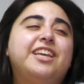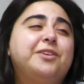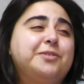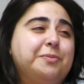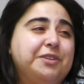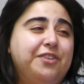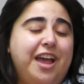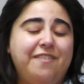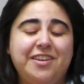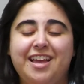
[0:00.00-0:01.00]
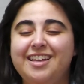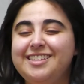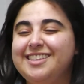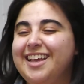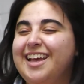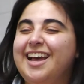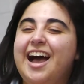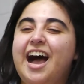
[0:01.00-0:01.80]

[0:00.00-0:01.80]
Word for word: Thank you so much for having us. Absolutely.